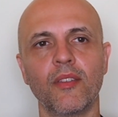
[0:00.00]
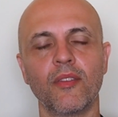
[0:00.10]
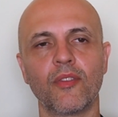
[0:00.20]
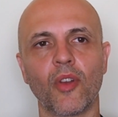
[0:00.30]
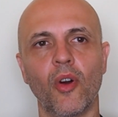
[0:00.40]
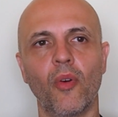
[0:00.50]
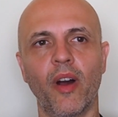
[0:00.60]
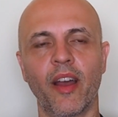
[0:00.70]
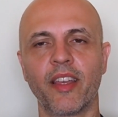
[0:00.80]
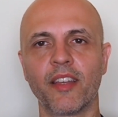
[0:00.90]
So
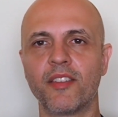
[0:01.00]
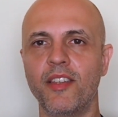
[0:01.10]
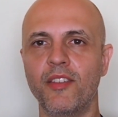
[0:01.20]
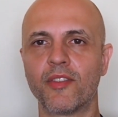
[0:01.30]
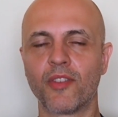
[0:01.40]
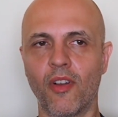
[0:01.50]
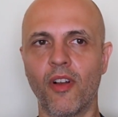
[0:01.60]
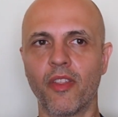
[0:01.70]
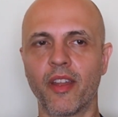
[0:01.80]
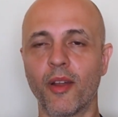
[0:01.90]
I guess he
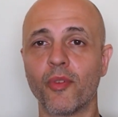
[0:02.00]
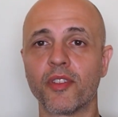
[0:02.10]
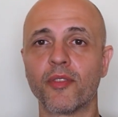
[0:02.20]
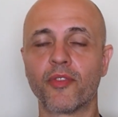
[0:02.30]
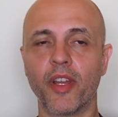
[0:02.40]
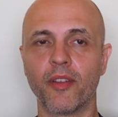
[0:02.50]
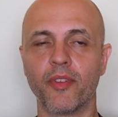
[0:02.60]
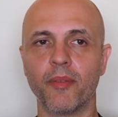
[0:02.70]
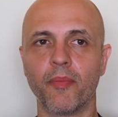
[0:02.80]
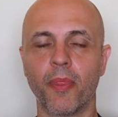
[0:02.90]
saw that I wasn't afraid of him.